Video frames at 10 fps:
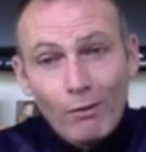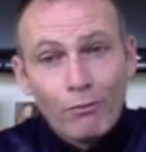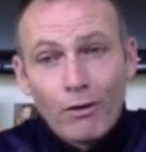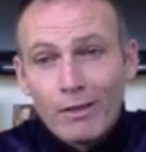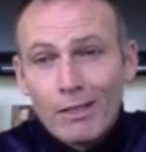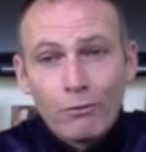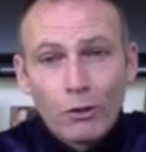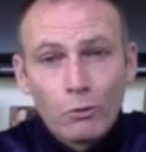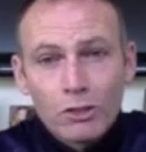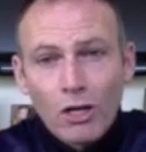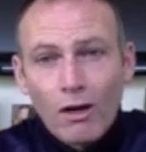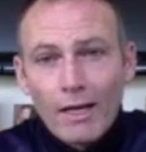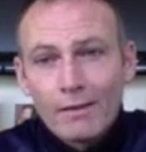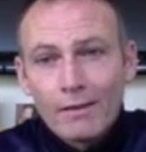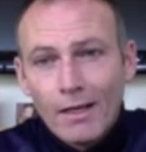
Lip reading: very difficult tie.